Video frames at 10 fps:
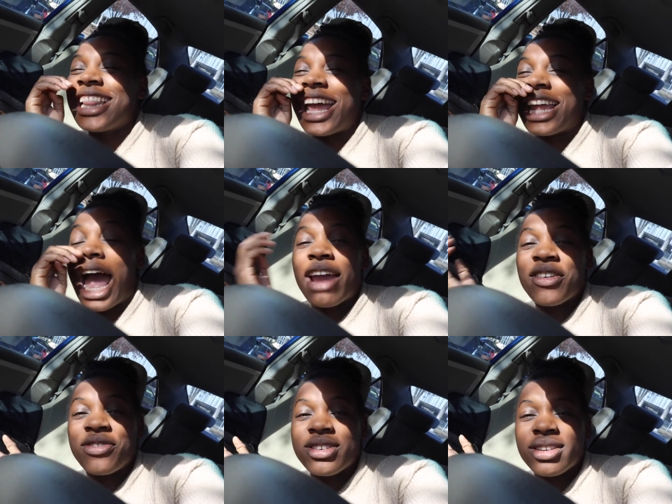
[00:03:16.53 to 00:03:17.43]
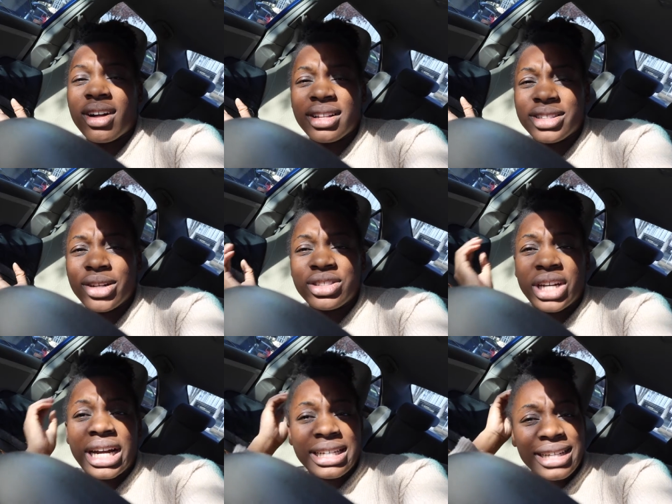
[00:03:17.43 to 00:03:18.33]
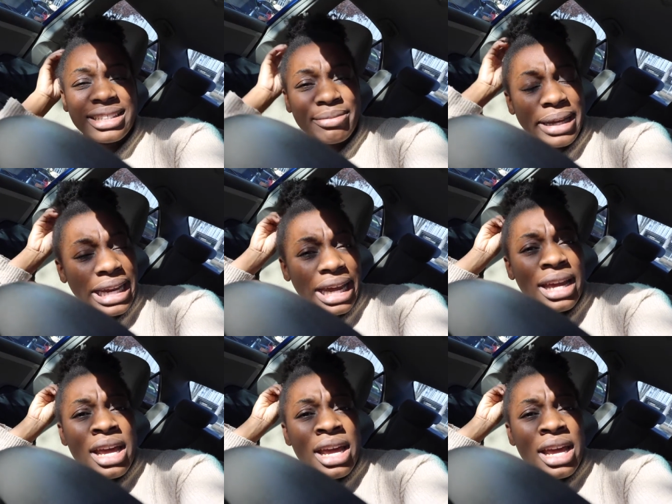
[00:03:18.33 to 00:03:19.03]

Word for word: like I refuse to call a tow truck because that's money.